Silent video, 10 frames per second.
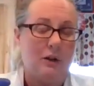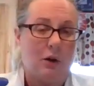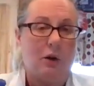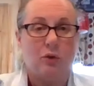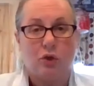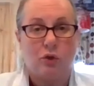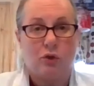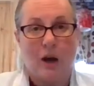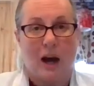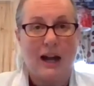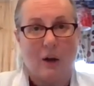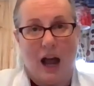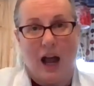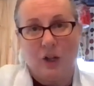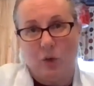or tried out
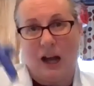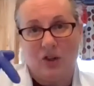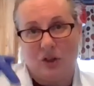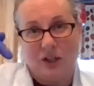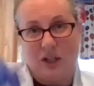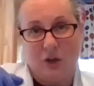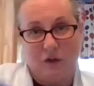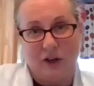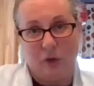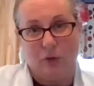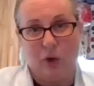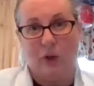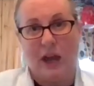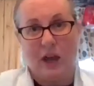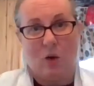how you actually stick your finger through
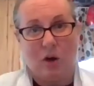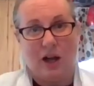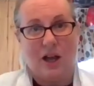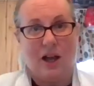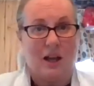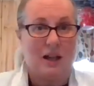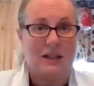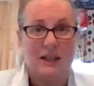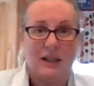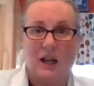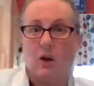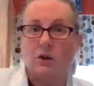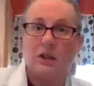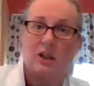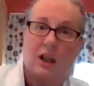the aorta, and it sees that it
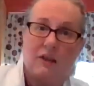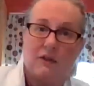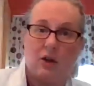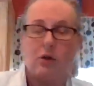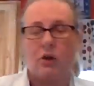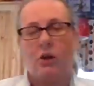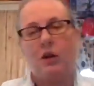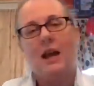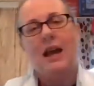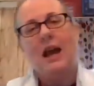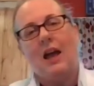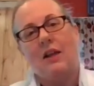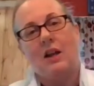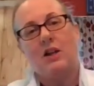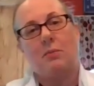goes into the left ventricle, and
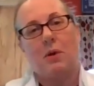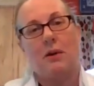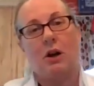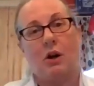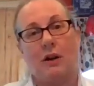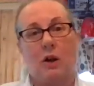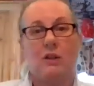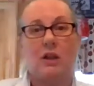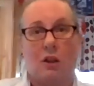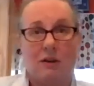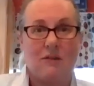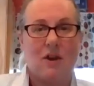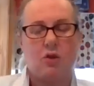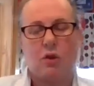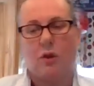then into the pulmonary artery, goes into the right
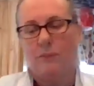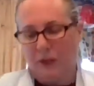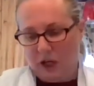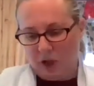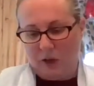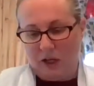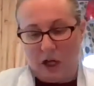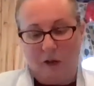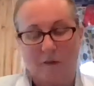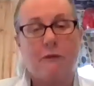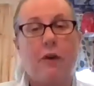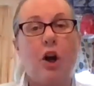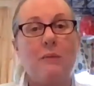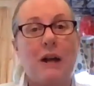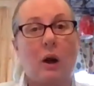ventricle. So we
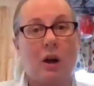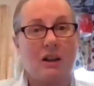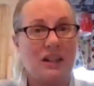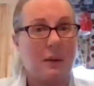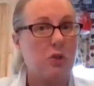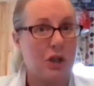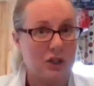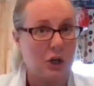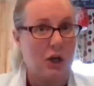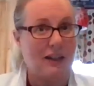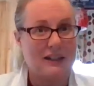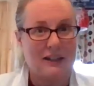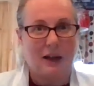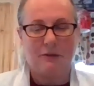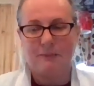confirmed our assumptions and all that stuff.